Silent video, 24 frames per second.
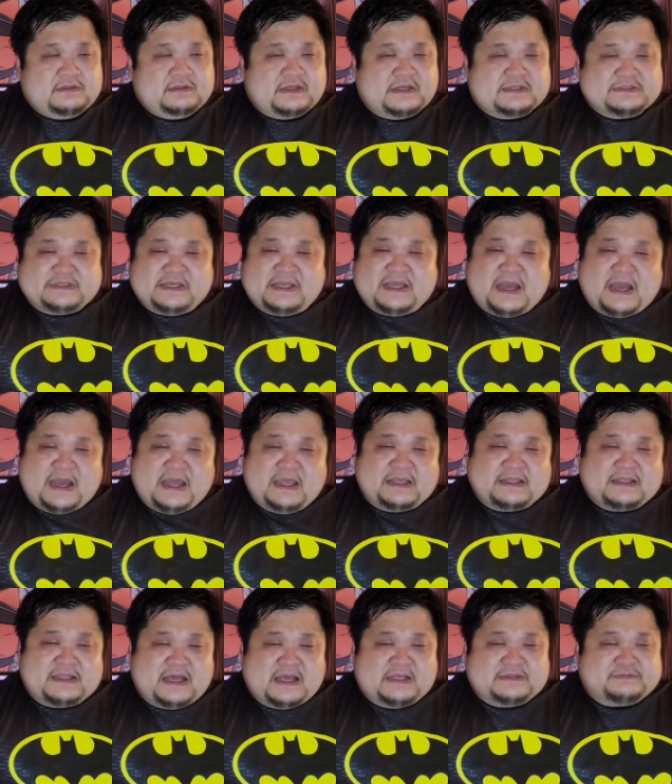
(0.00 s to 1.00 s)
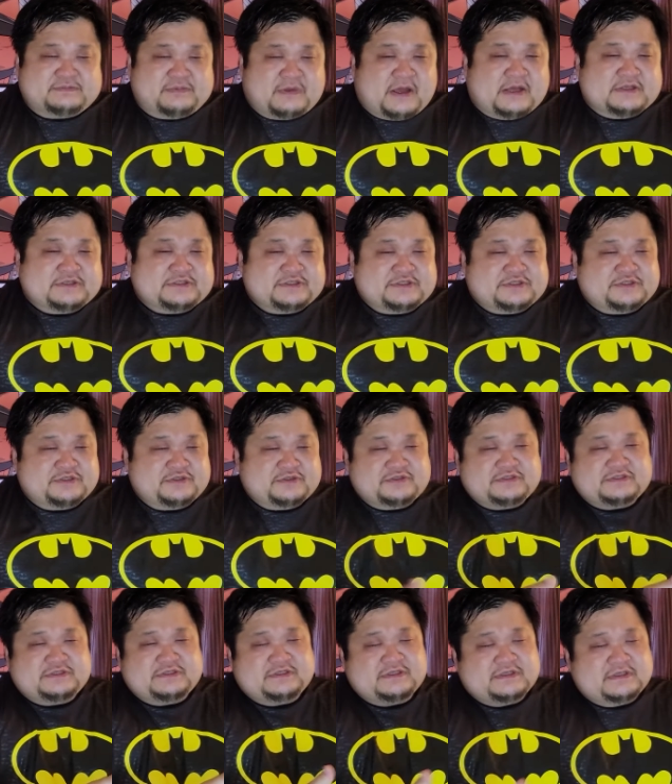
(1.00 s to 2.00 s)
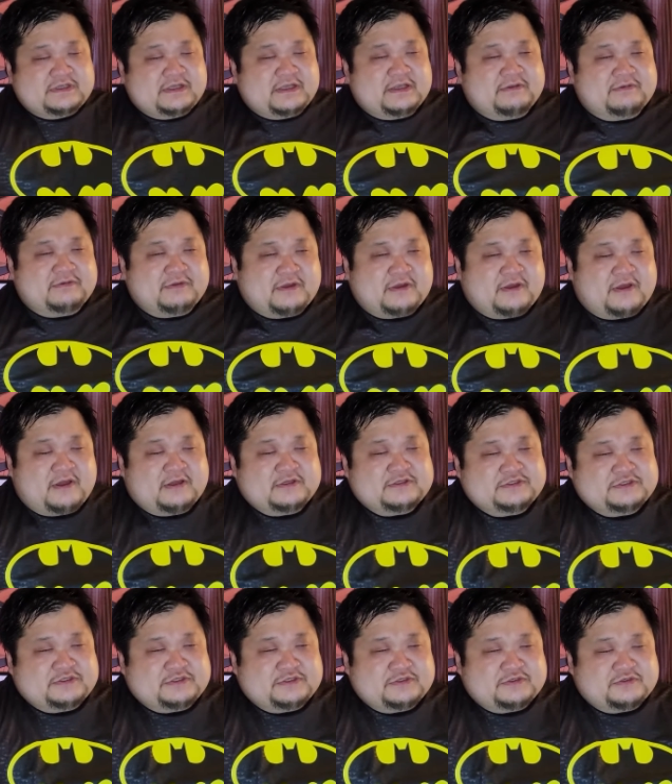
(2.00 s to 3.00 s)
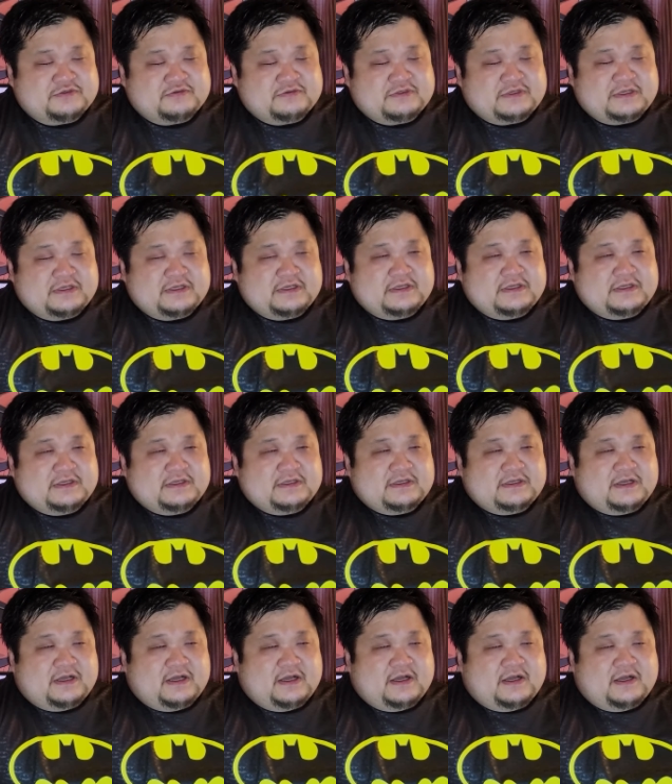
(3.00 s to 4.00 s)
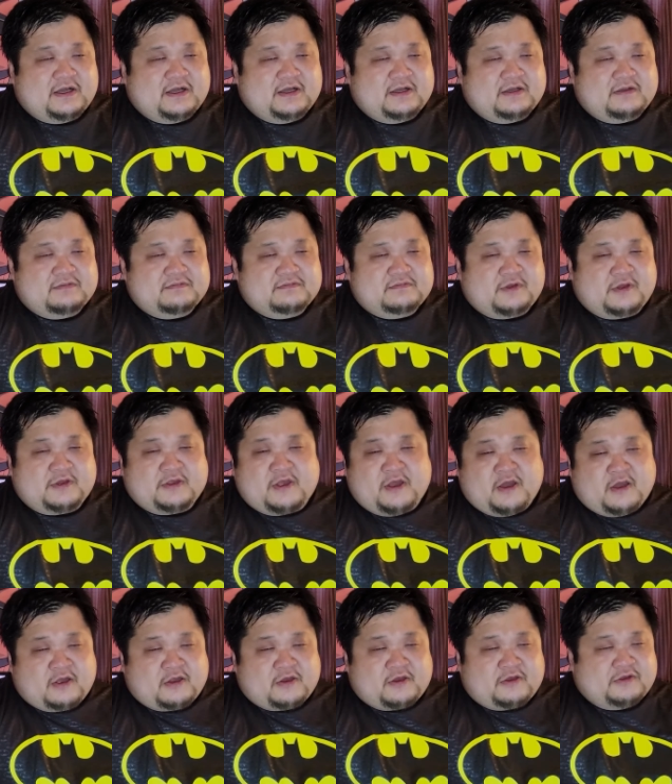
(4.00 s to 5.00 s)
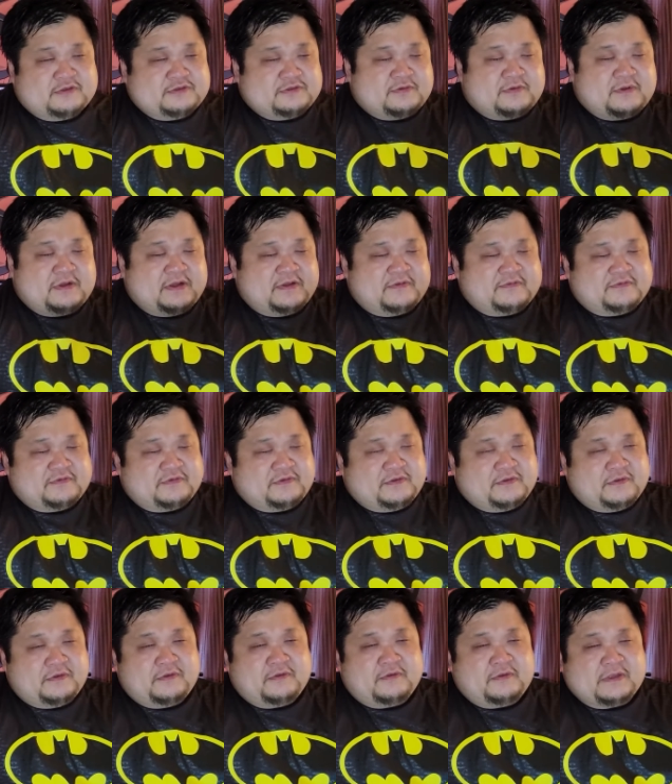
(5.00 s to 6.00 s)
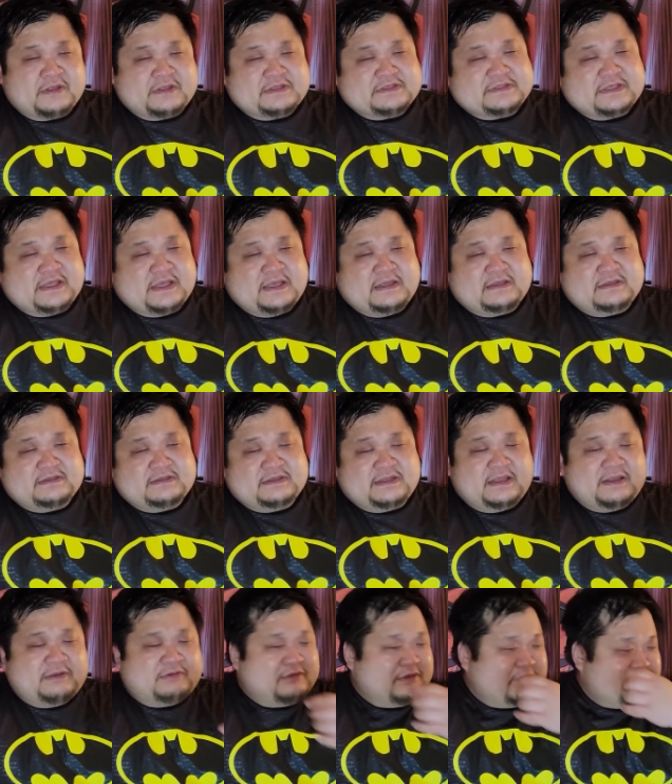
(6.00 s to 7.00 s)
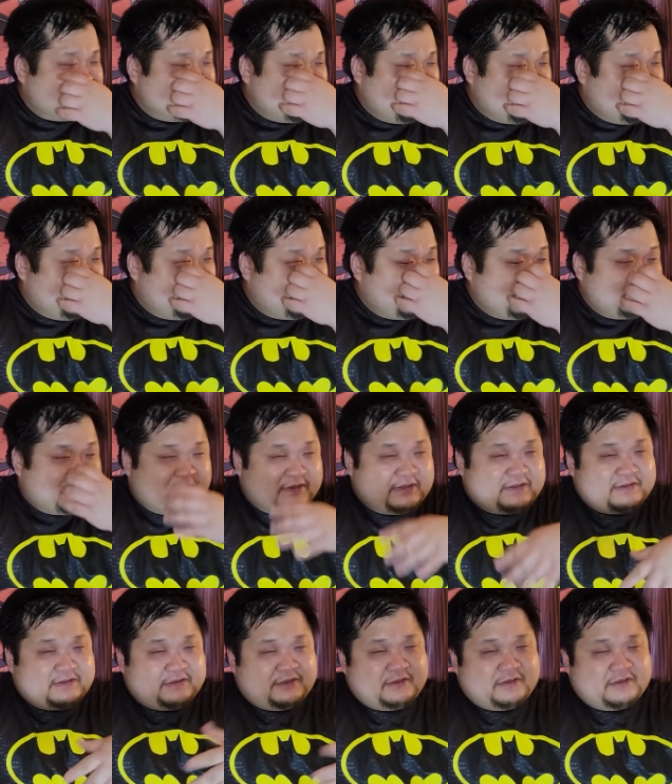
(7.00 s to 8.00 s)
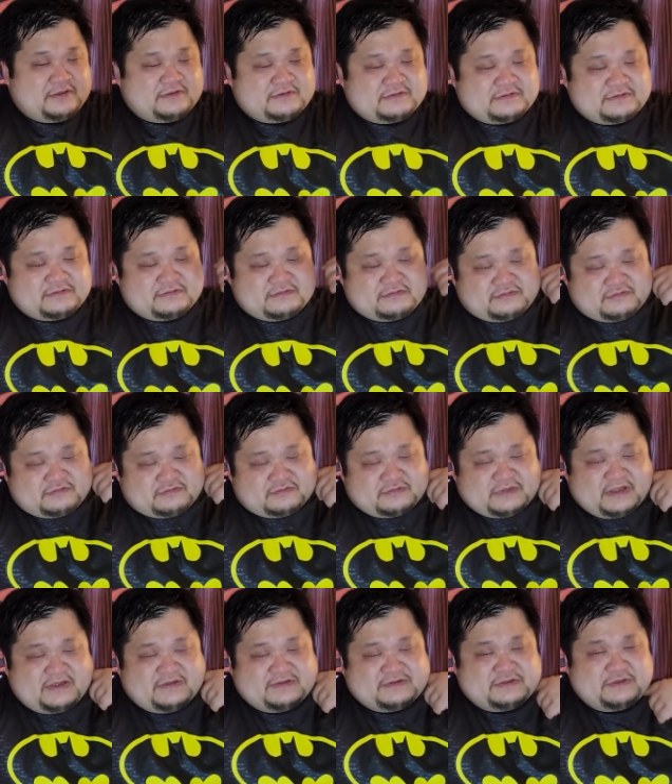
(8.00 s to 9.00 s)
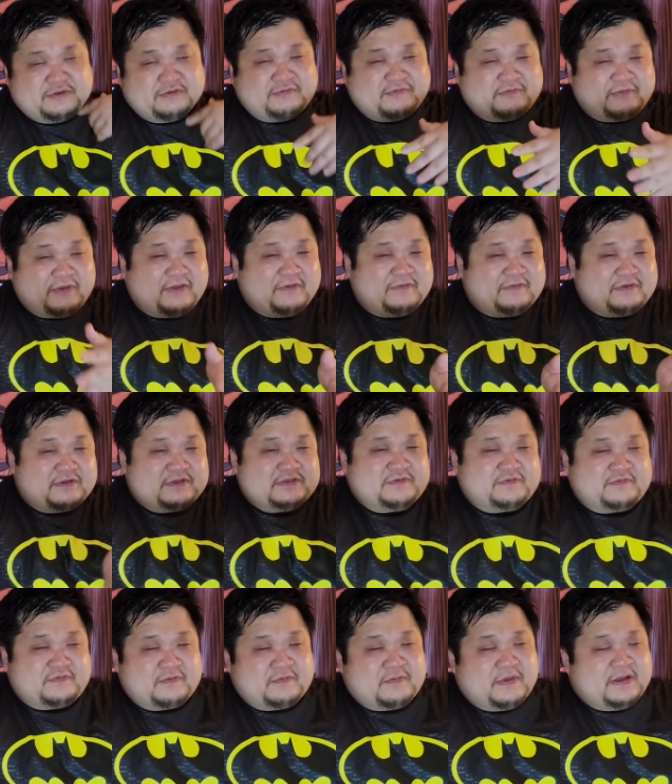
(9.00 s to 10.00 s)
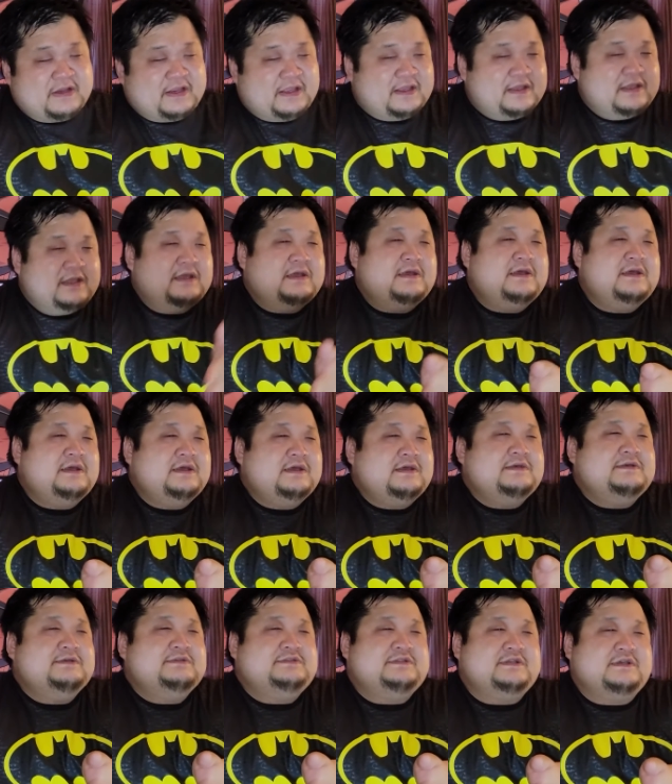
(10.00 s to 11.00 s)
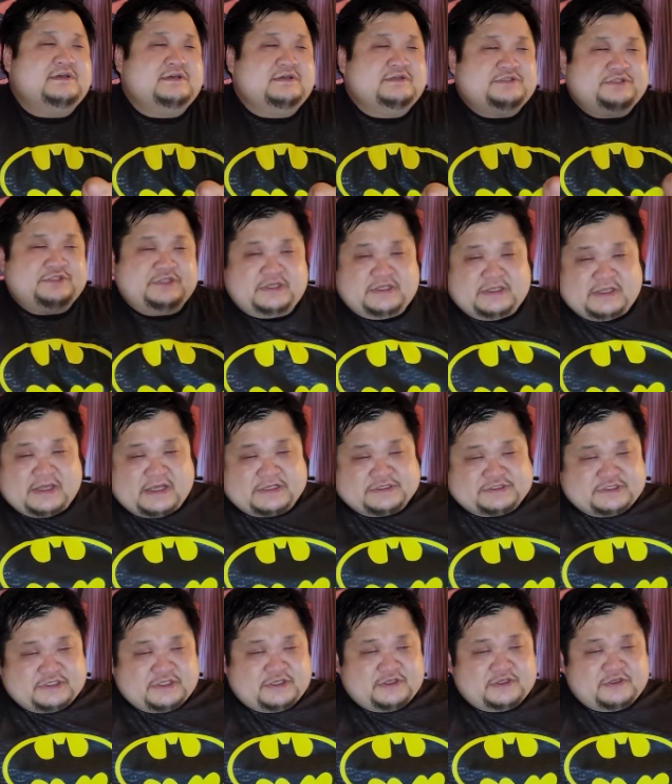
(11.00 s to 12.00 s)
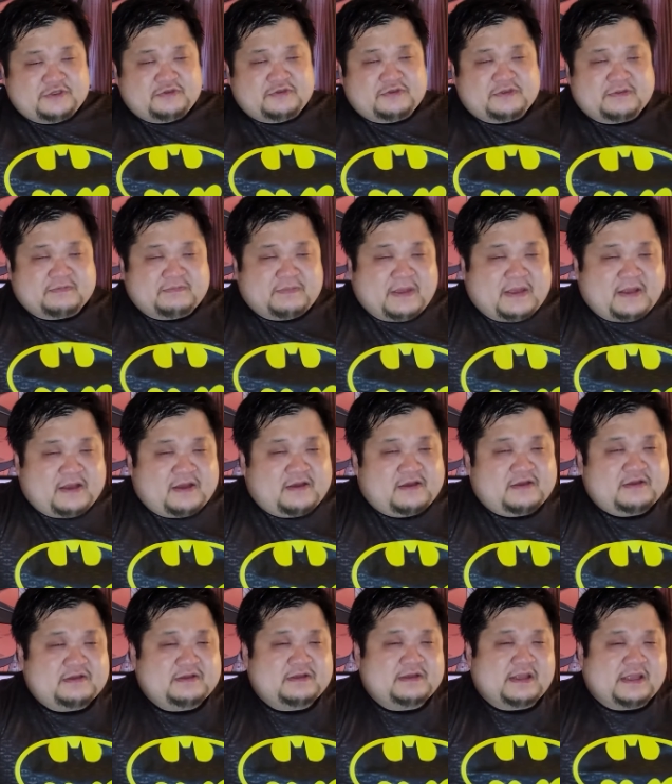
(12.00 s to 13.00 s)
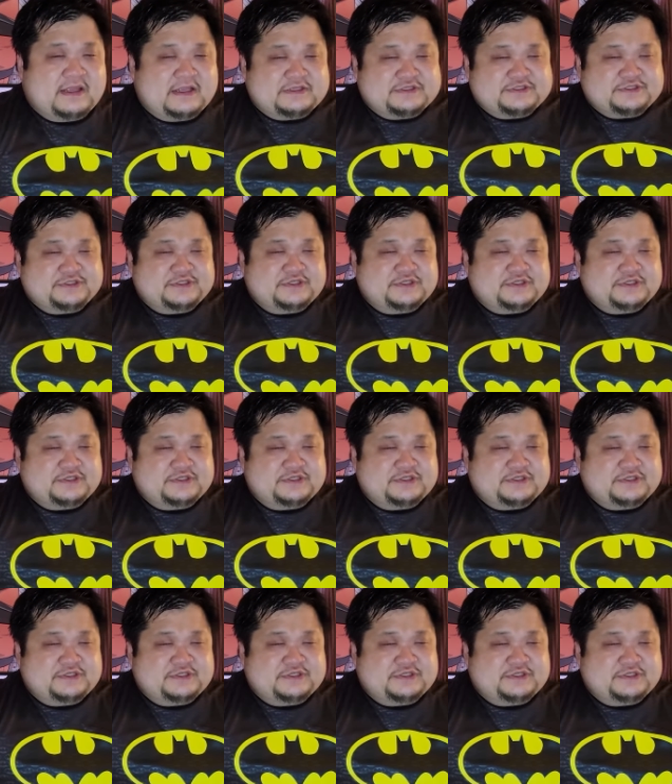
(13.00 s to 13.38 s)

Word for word: I say, high class prostitutes in regards to or call girls or whatever you can say. They didn't really say anything, but you know, they do favors for money. So she actually knew the mayor, and